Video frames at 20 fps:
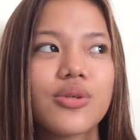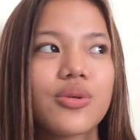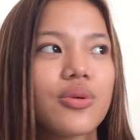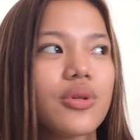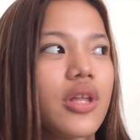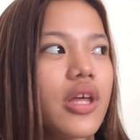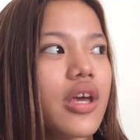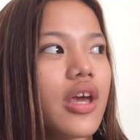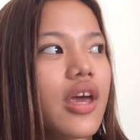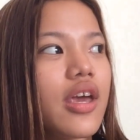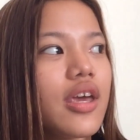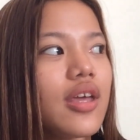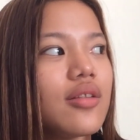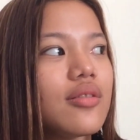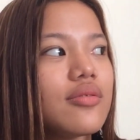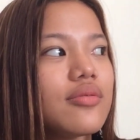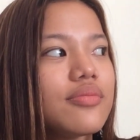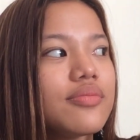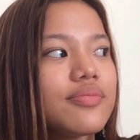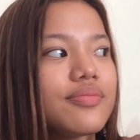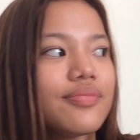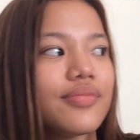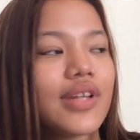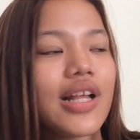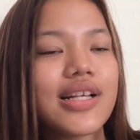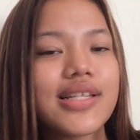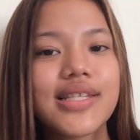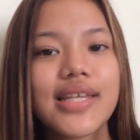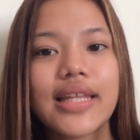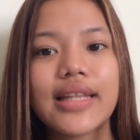So, like, I can
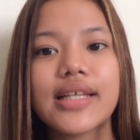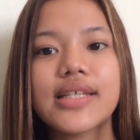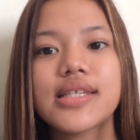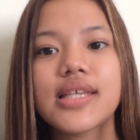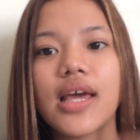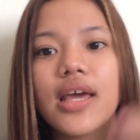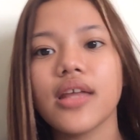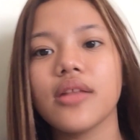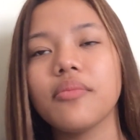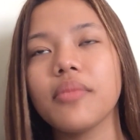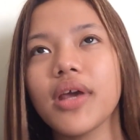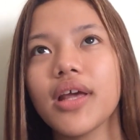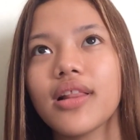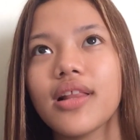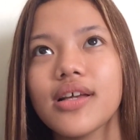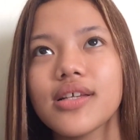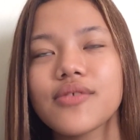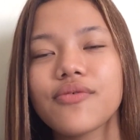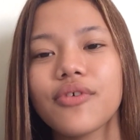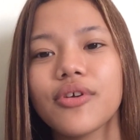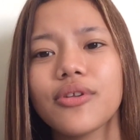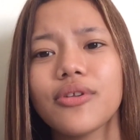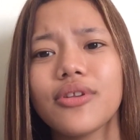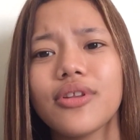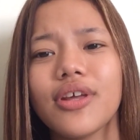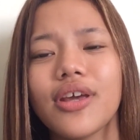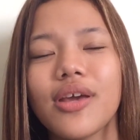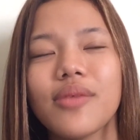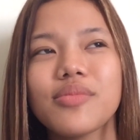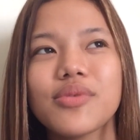set aside my class for
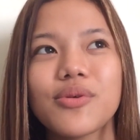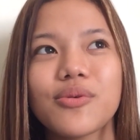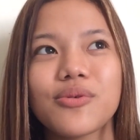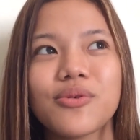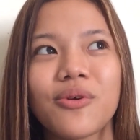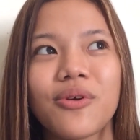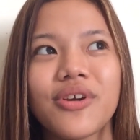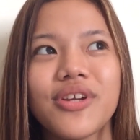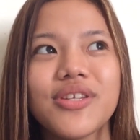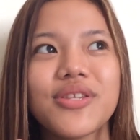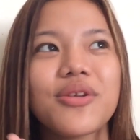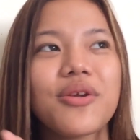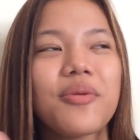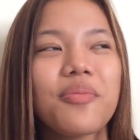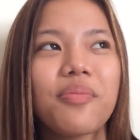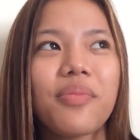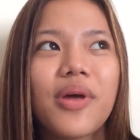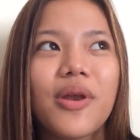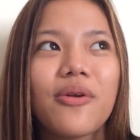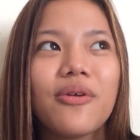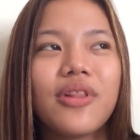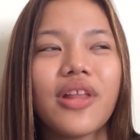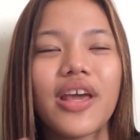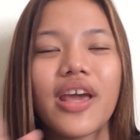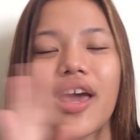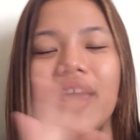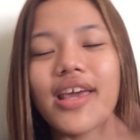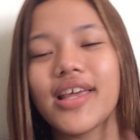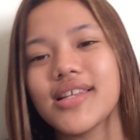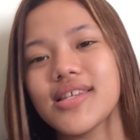today. I'm so sorry, sir. Pero,
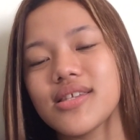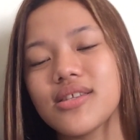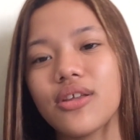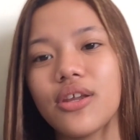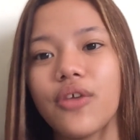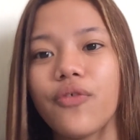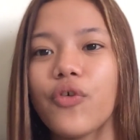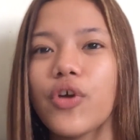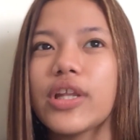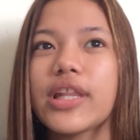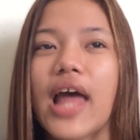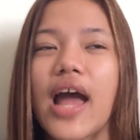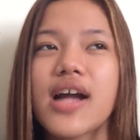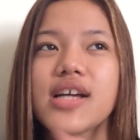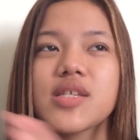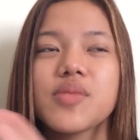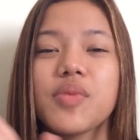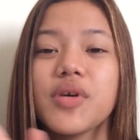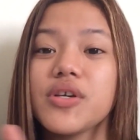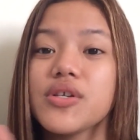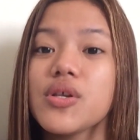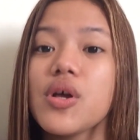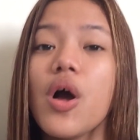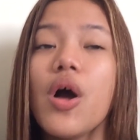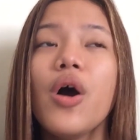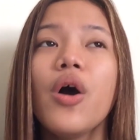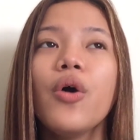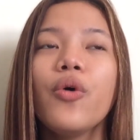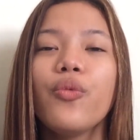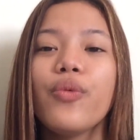like, I can study for tax because
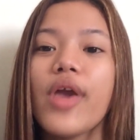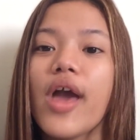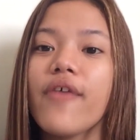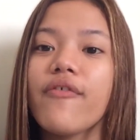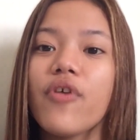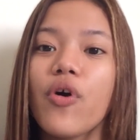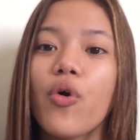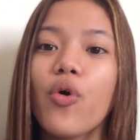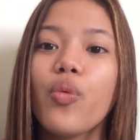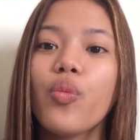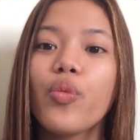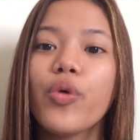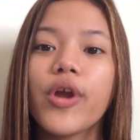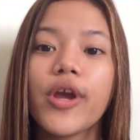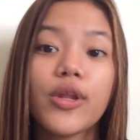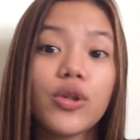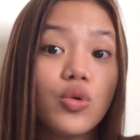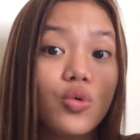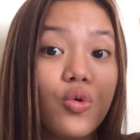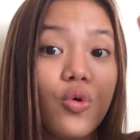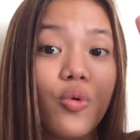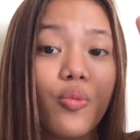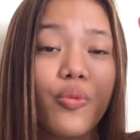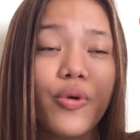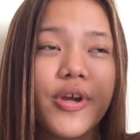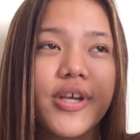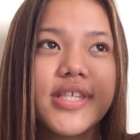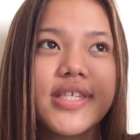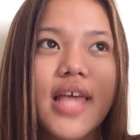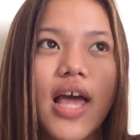we have a homework, two
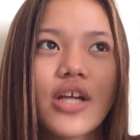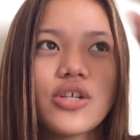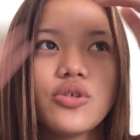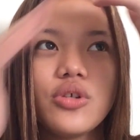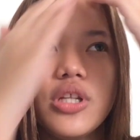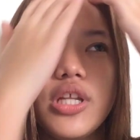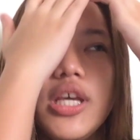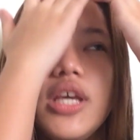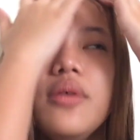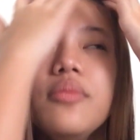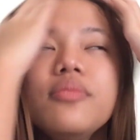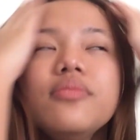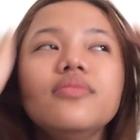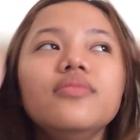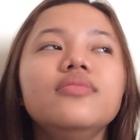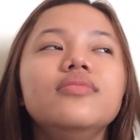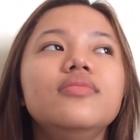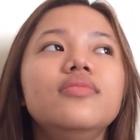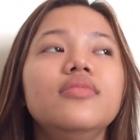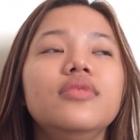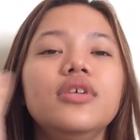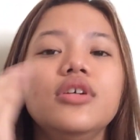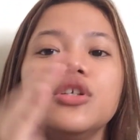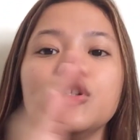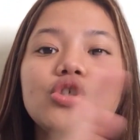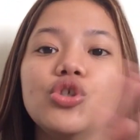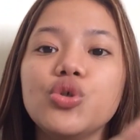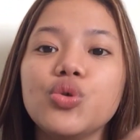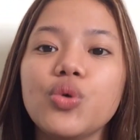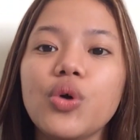homeworks actually
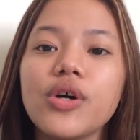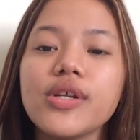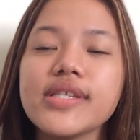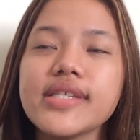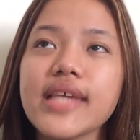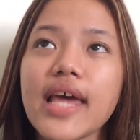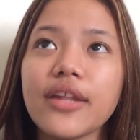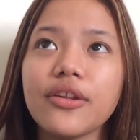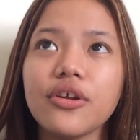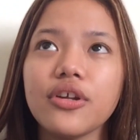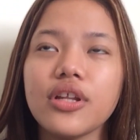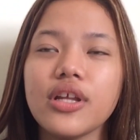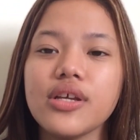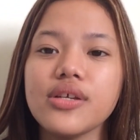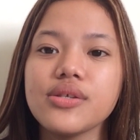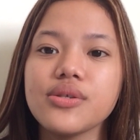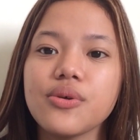due on Saturday.